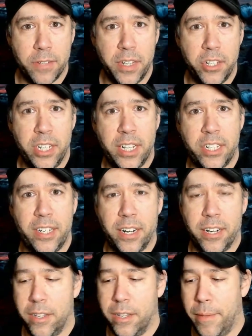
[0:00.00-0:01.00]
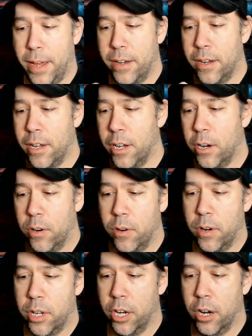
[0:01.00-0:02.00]
If they see that sticker, they might,
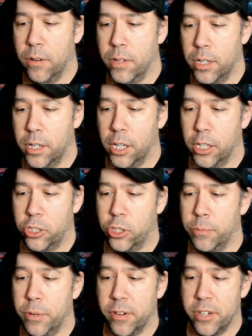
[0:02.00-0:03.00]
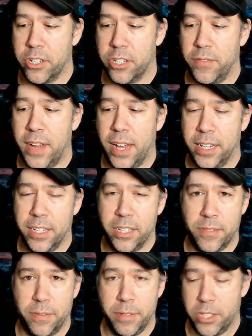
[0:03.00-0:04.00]
you know, assume you're under
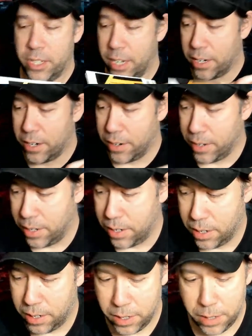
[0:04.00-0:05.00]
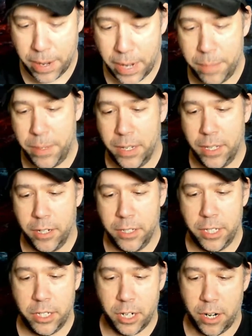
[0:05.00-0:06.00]
surveillance from the sticker and might be a little
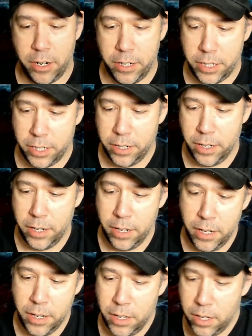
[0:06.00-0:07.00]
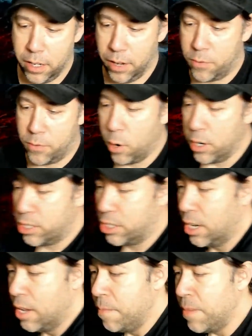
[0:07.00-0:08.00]
deterrent. Of
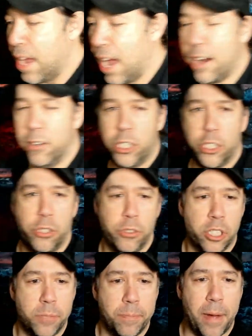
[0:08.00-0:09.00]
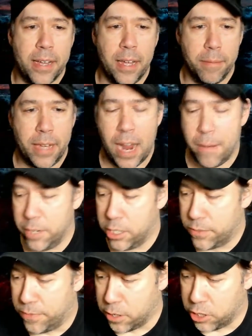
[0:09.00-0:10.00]
course, I don't just use the spot cam
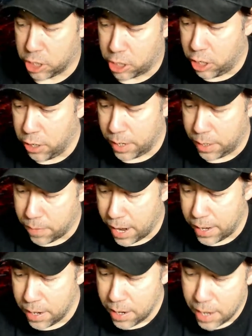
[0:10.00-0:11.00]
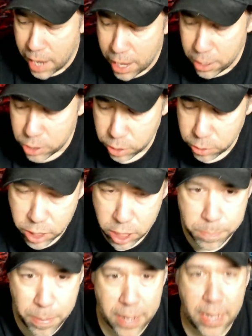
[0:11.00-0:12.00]
cameras for security, right? I also use the
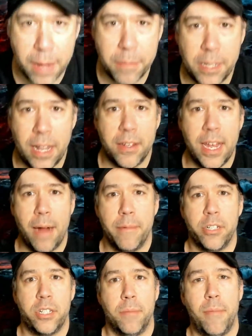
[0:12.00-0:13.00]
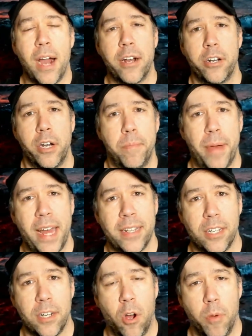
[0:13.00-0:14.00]
SpotCam cloud cameras to monitor your
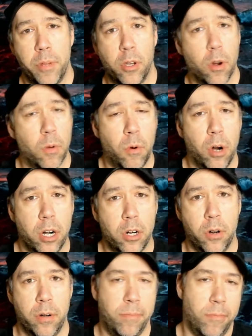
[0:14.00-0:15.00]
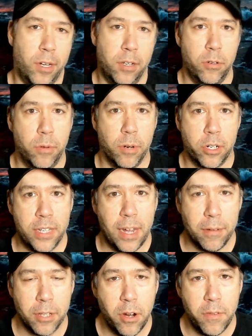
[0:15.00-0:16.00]
pets at home. You go to work, or well, who works
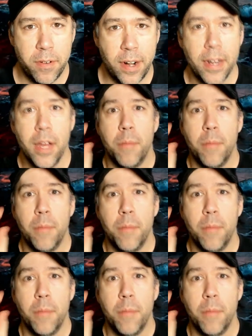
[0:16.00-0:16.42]
now with COVID, right?